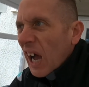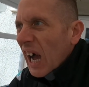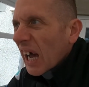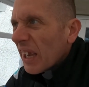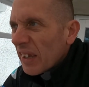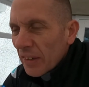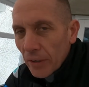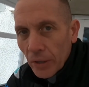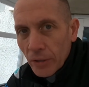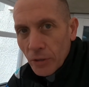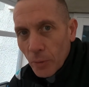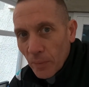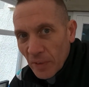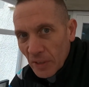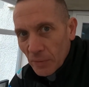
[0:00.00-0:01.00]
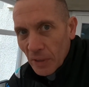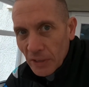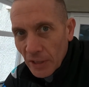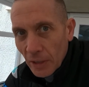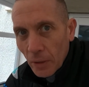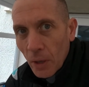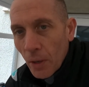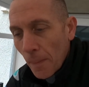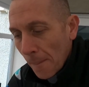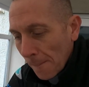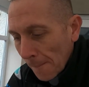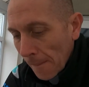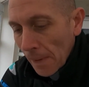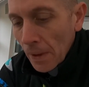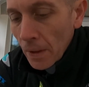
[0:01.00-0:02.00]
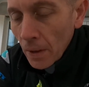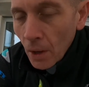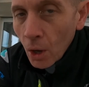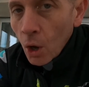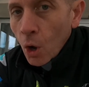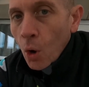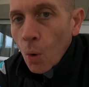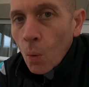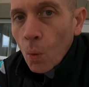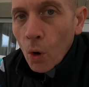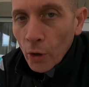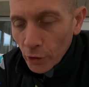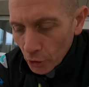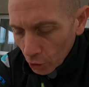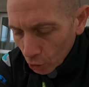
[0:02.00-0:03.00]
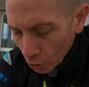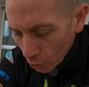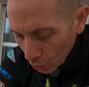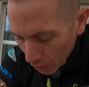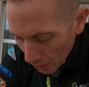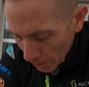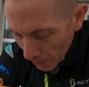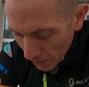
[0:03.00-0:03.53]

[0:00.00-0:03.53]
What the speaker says: And some of it's for asking, what are your